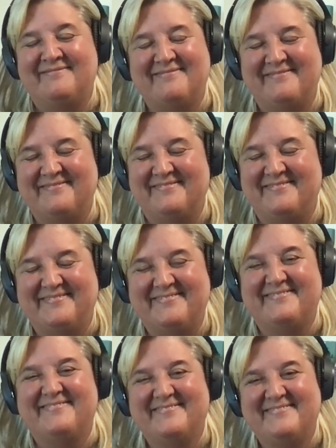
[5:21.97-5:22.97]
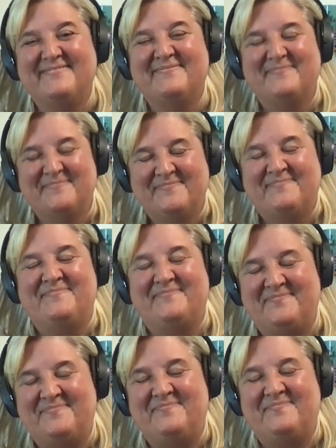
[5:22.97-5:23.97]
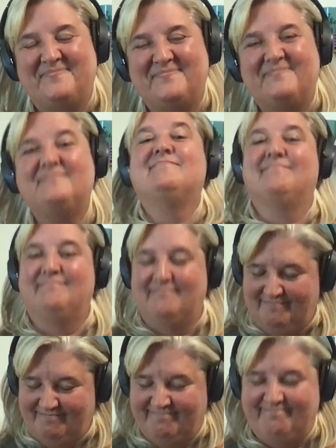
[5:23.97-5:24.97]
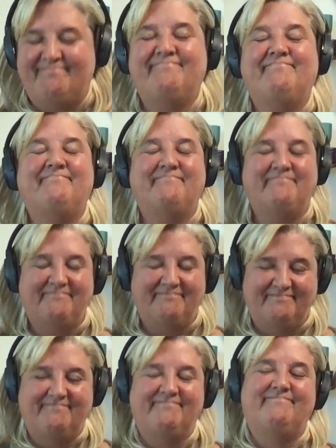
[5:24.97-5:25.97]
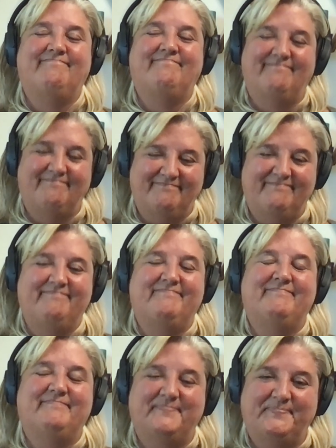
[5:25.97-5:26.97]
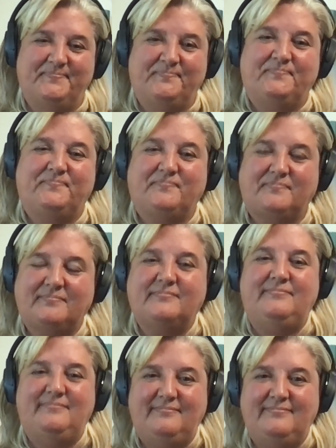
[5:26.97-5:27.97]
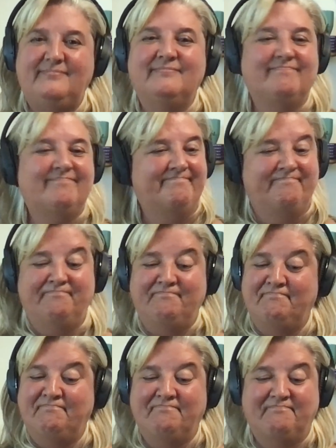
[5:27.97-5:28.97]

This person isn't speaking.